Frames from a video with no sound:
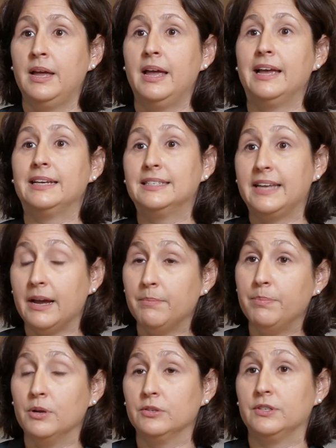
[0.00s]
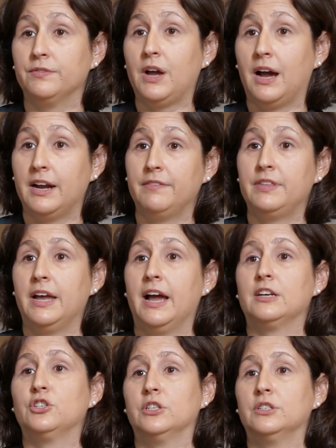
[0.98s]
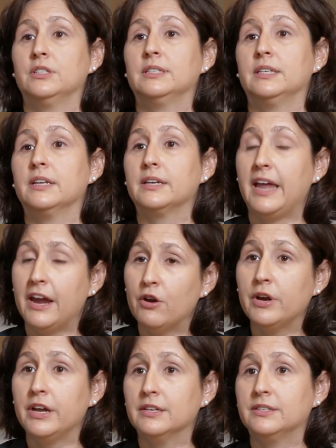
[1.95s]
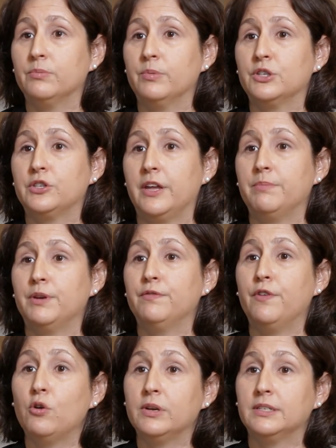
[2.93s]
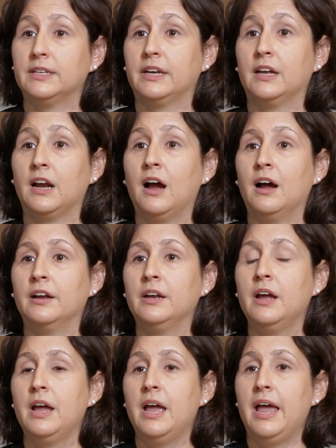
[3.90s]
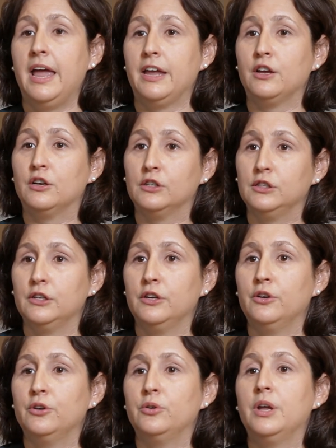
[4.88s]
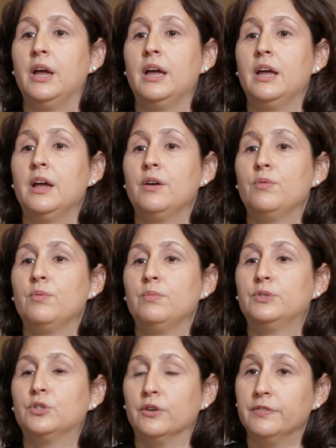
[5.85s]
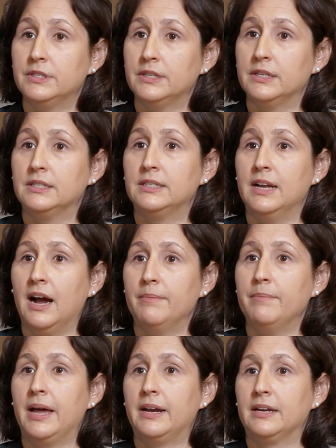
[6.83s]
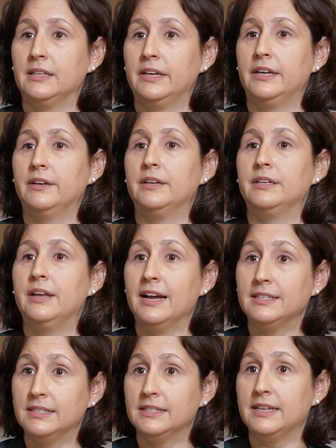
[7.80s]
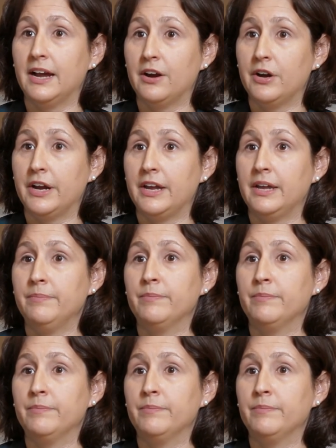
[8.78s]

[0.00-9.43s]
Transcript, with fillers: Examples of kind of the actions and the areas in which they've been focusing on include services not medically necessary